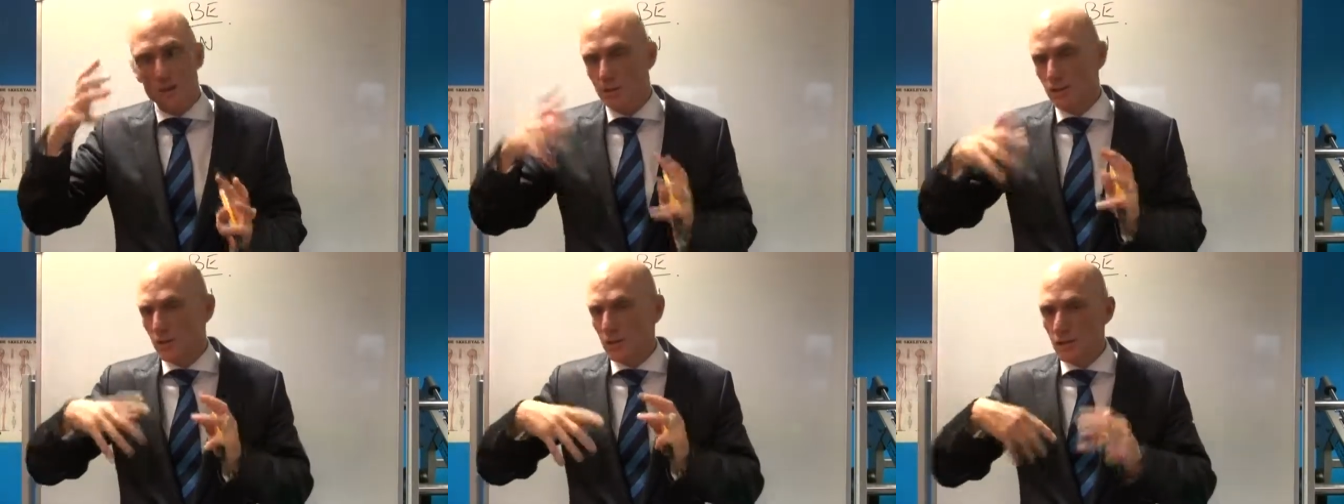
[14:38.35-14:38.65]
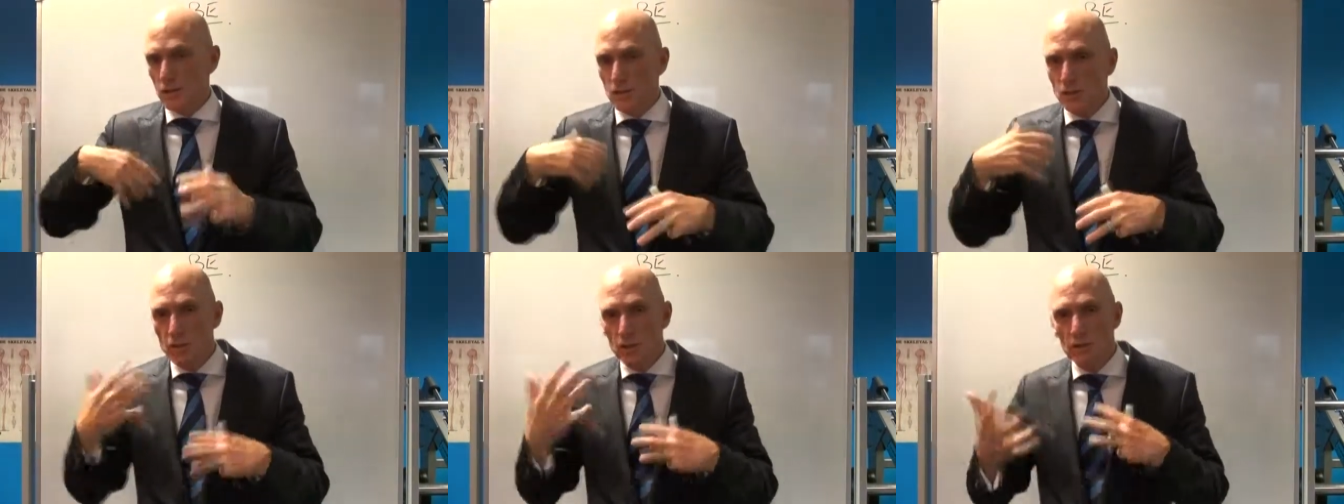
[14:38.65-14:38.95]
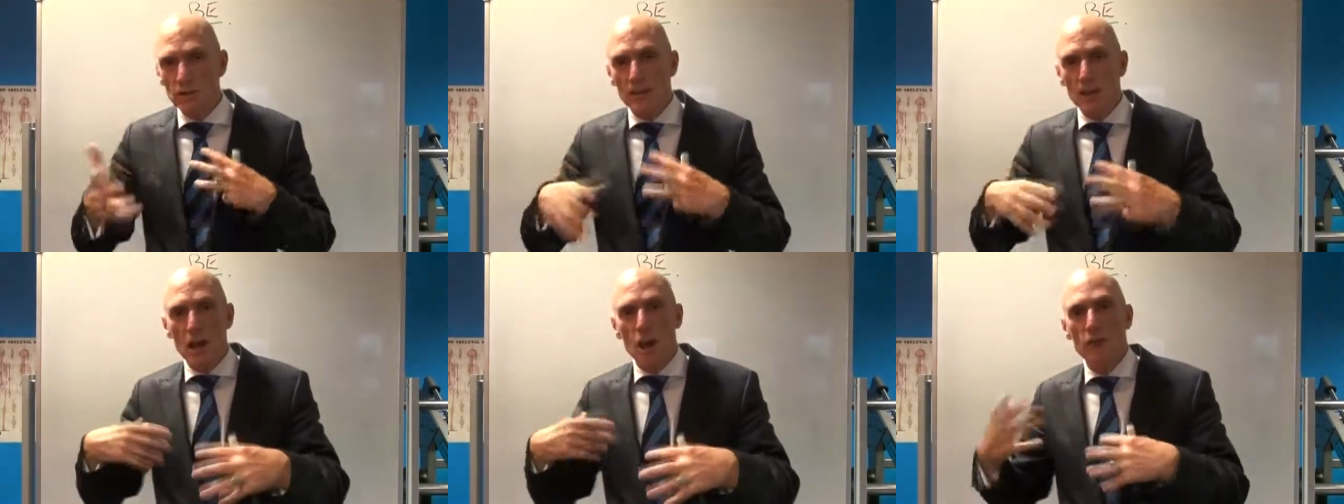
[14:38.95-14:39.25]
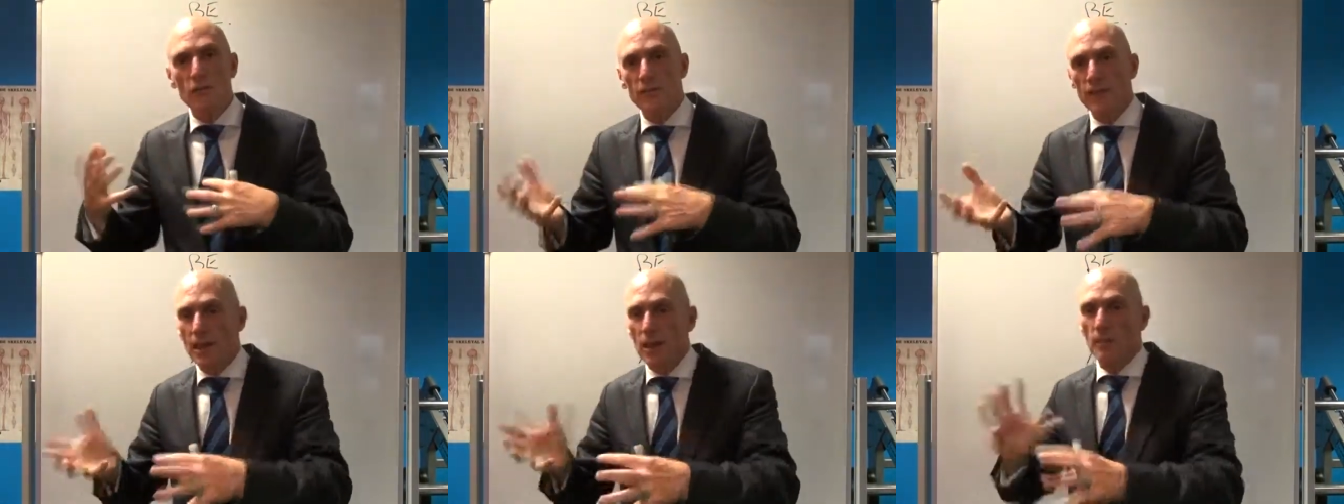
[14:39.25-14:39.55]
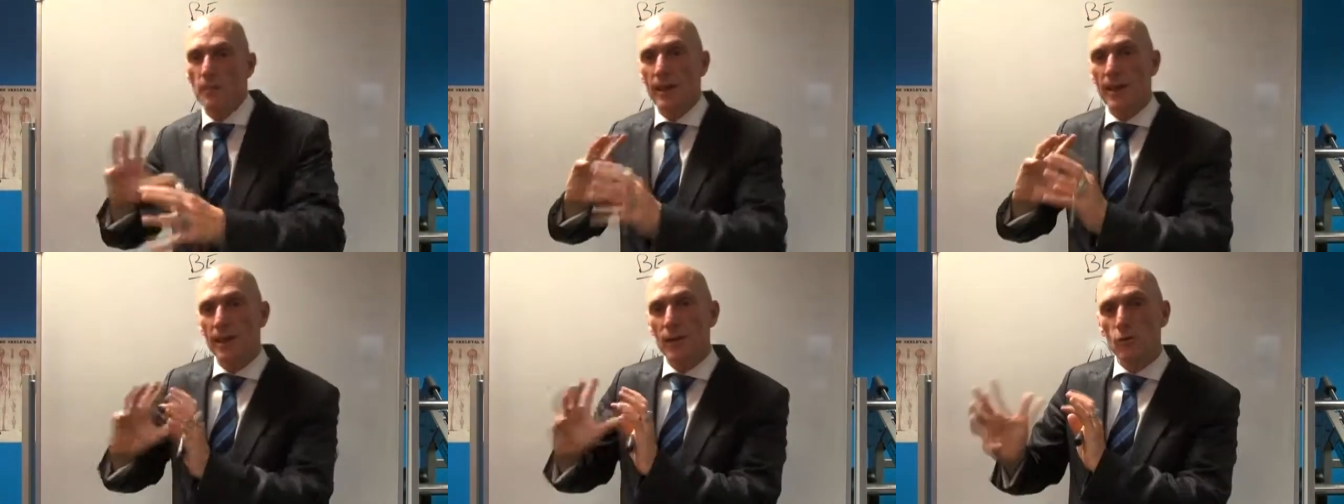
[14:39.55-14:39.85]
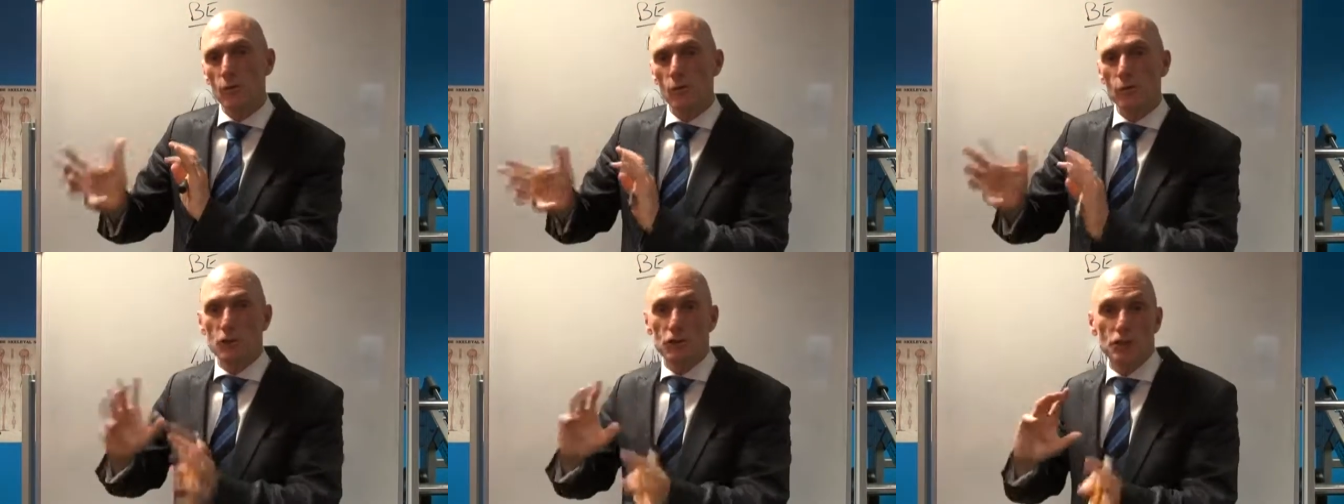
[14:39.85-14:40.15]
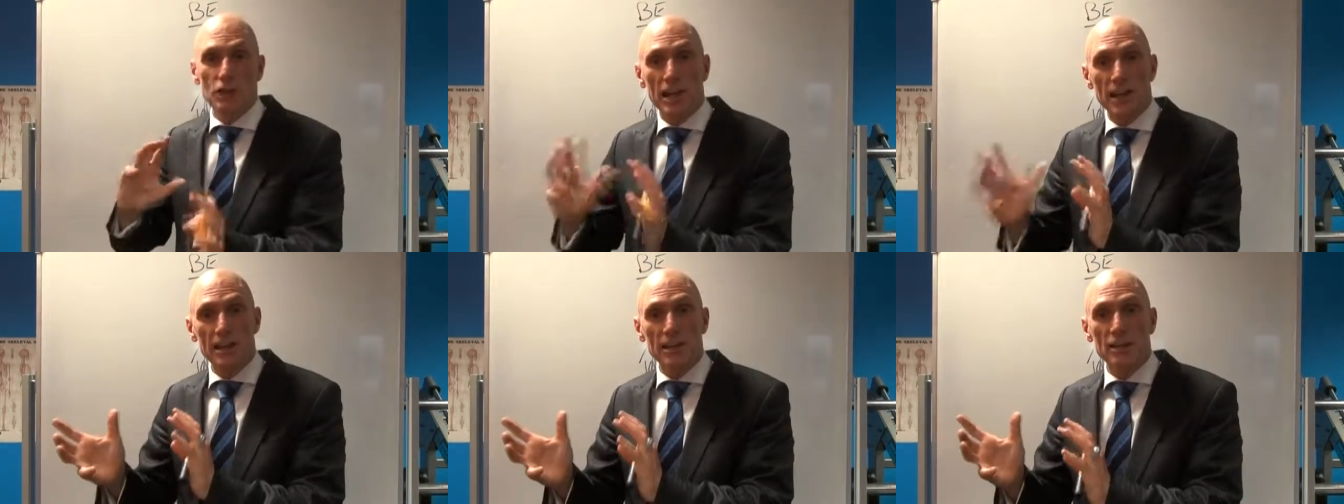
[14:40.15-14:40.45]
So as soon as they overcome that little
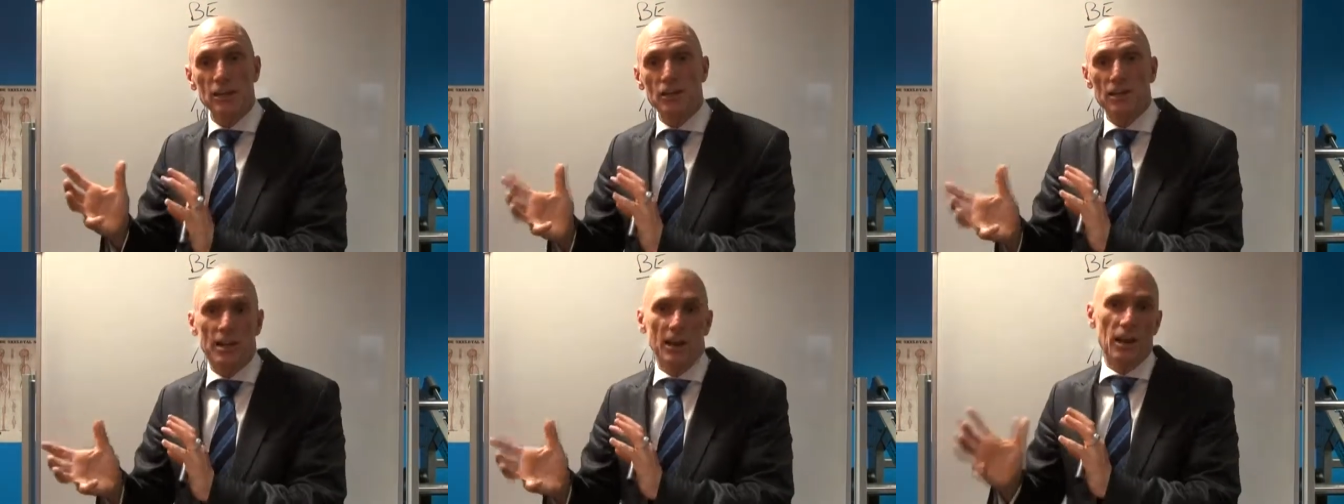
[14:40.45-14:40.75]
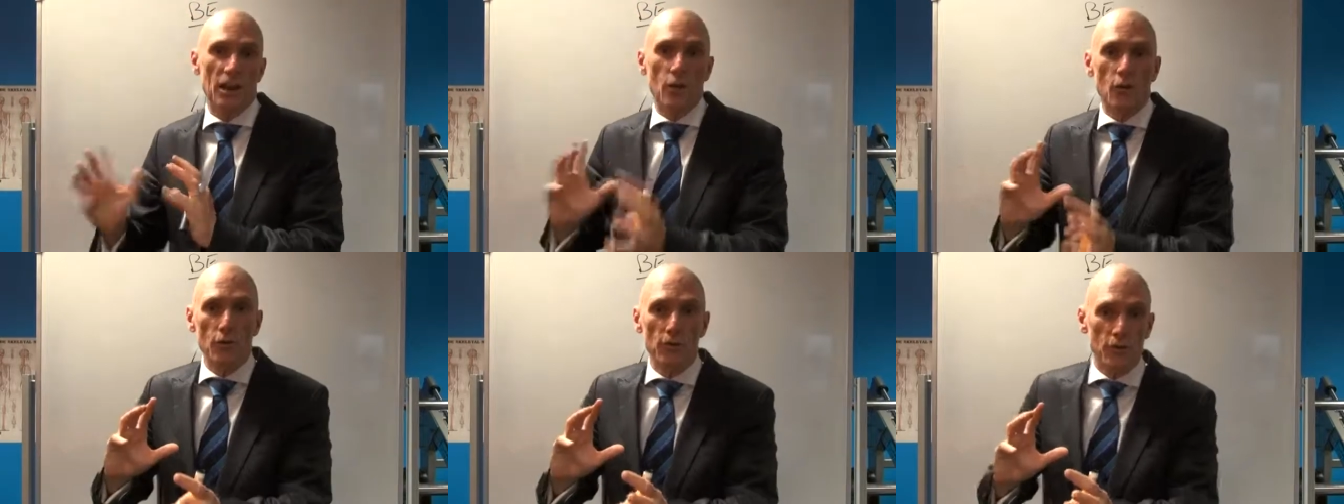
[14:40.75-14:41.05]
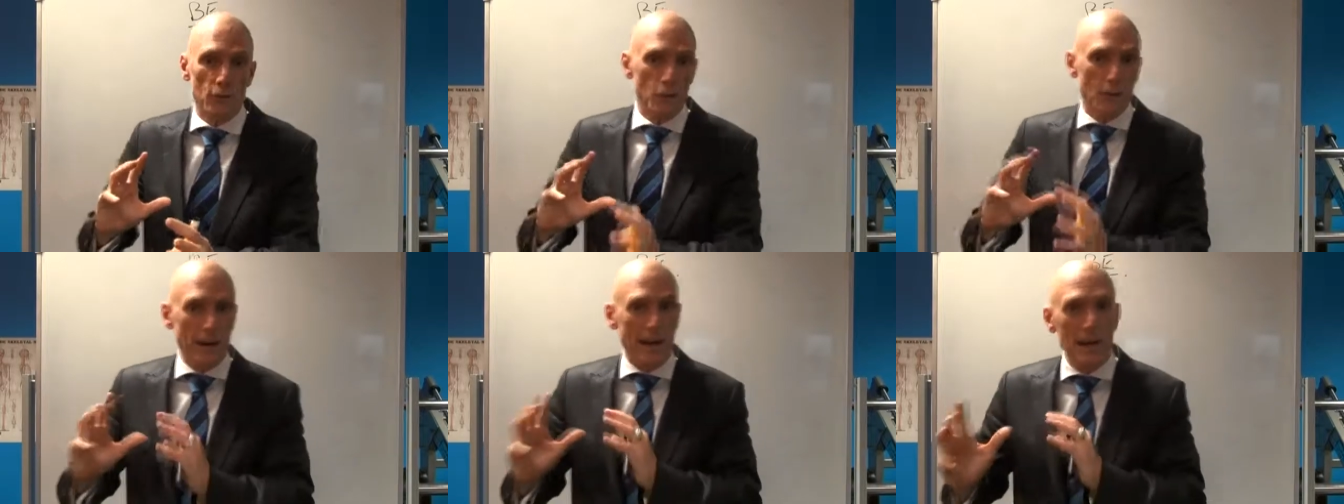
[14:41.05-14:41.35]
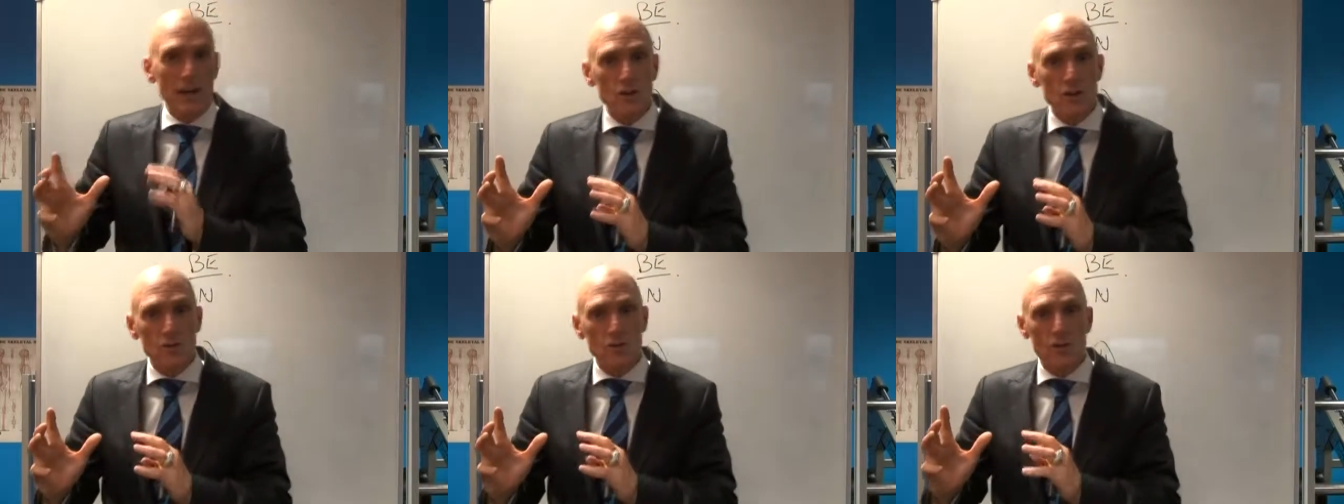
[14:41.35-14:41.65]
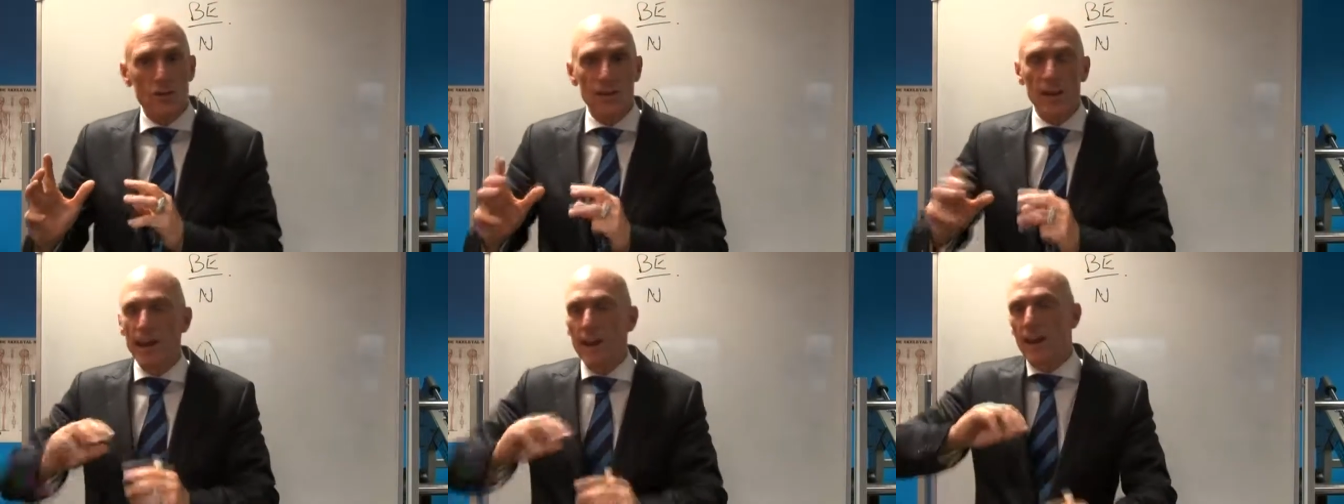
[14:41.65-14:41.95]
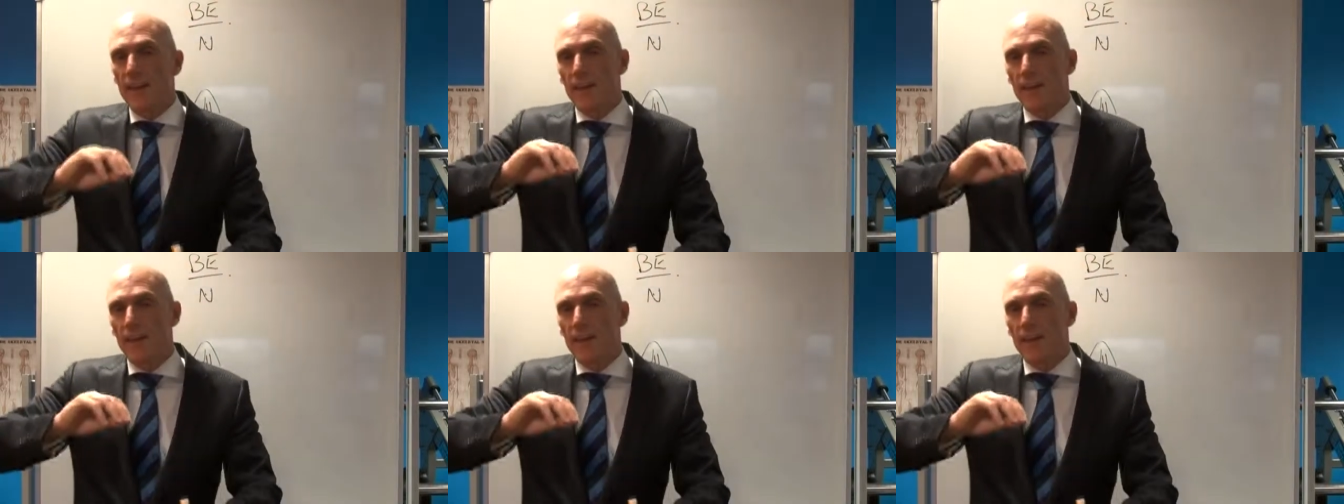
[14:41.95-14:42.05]
challenge, that health or injury,